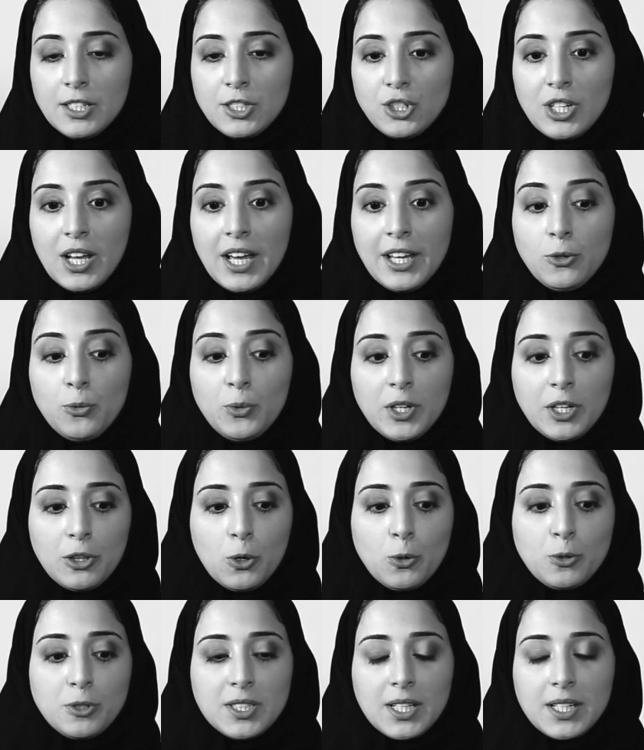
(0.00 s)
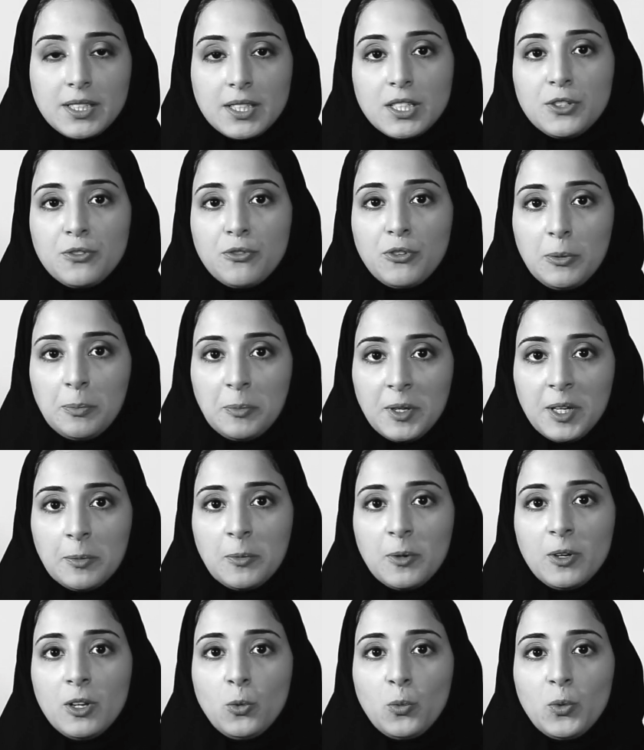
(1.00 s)
shadowing those successful
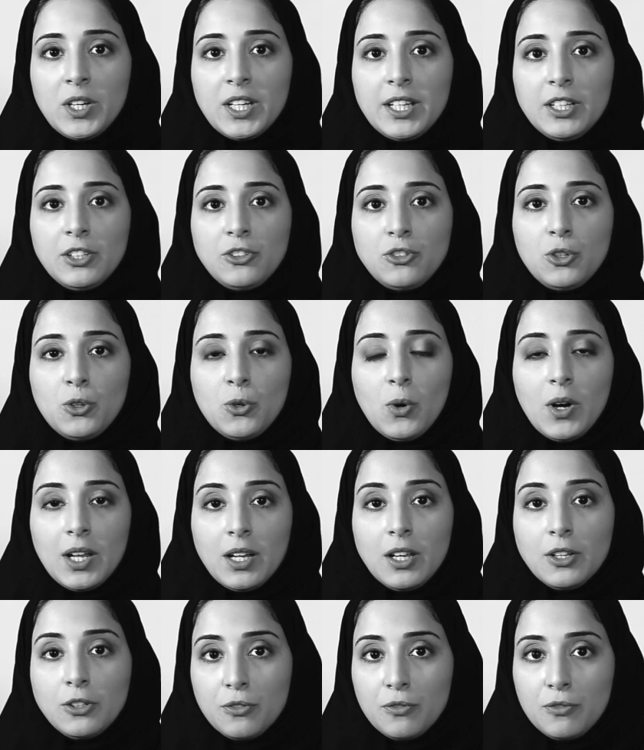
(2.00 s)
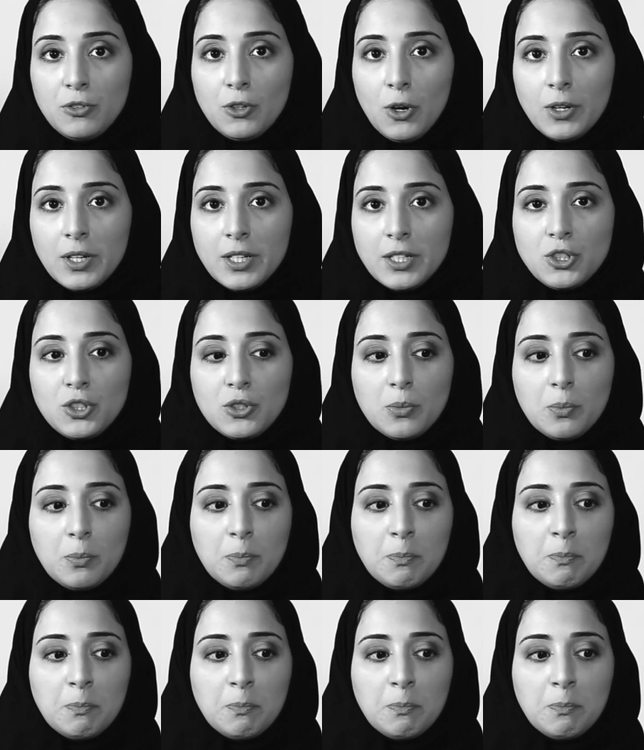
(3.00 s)
people will get you a lot of knowledge.